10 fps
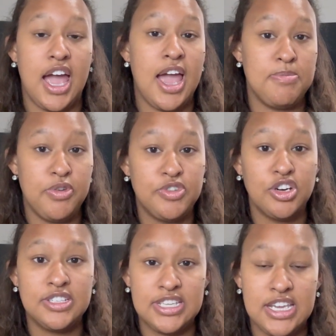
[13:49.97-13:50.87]
I moved her
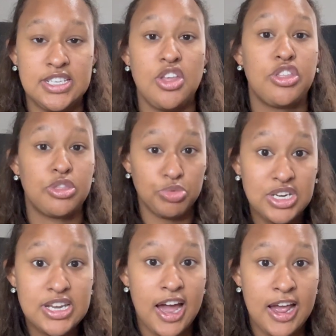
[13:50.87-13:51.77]
seat 3
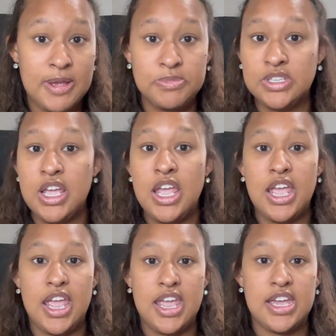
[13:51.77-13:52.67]
times
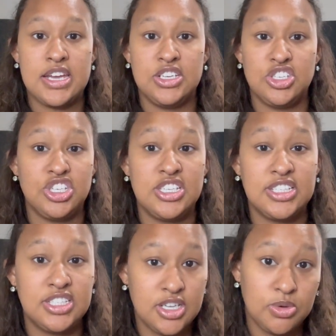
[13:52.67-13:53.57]
and she
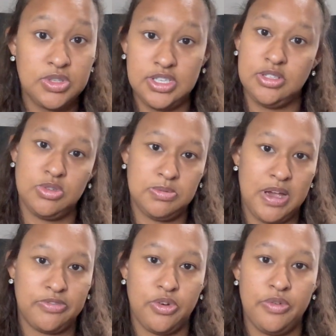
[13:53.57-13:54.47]
still was
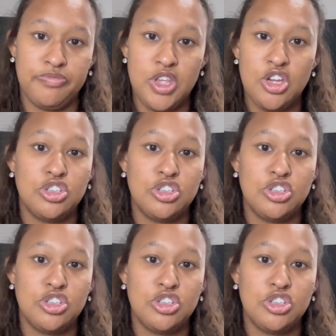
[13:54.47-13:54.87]
disrespectful.